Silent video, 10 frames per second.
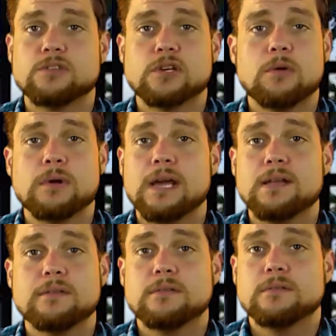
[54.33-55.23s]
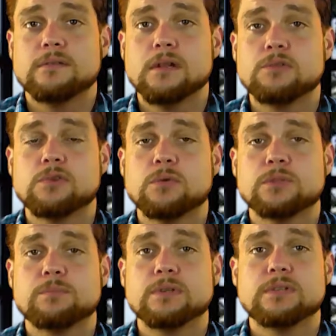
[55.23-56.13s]
control and I had no
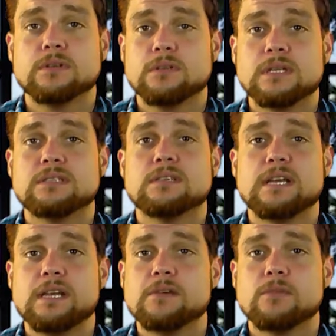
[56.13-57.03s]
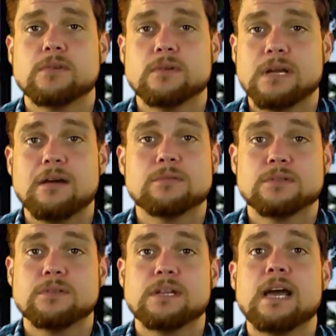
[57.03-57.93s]
choice but to listen to him or I was
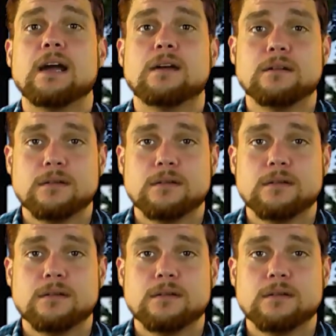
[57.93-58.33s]
gonna die